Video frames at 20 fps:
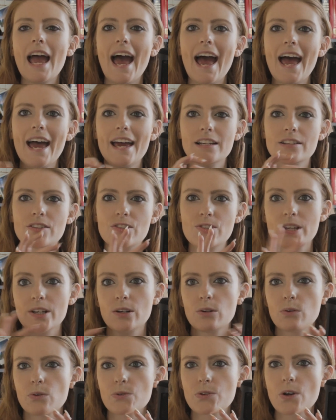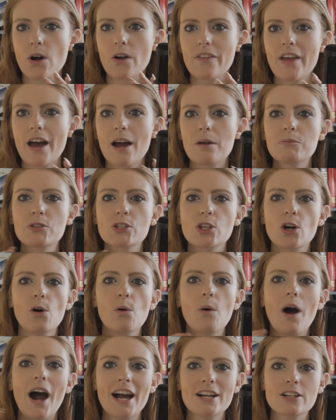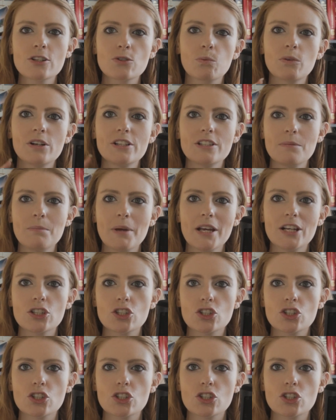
and singles on them. So I just wanted to make